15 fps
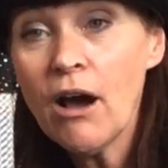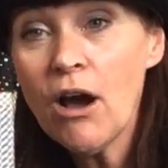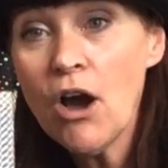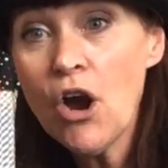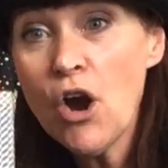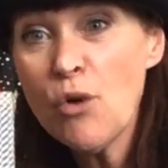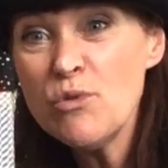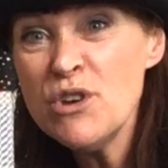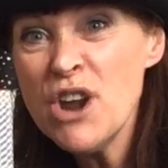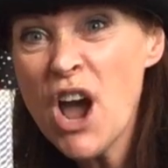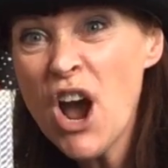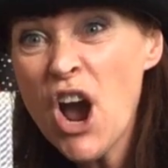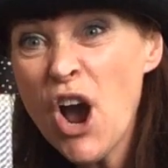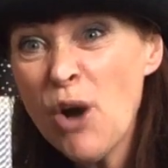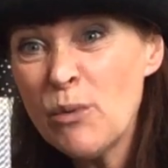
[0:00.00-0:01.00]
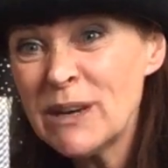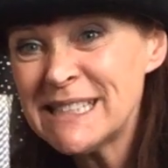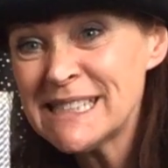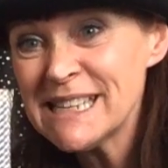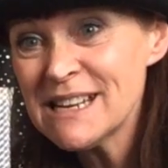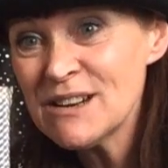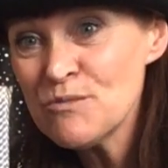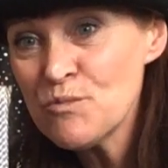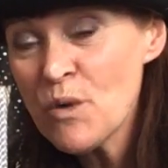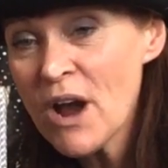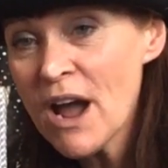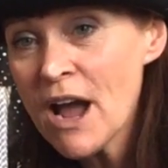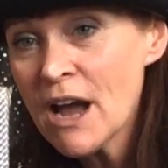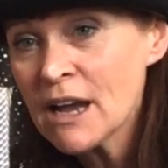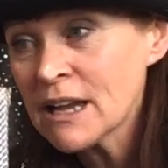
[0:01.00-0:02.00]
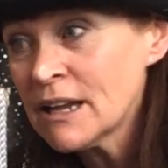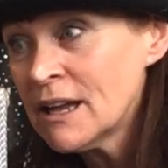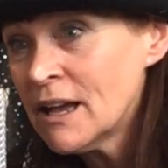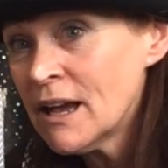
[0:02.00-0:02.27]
Oh no, it didn't work.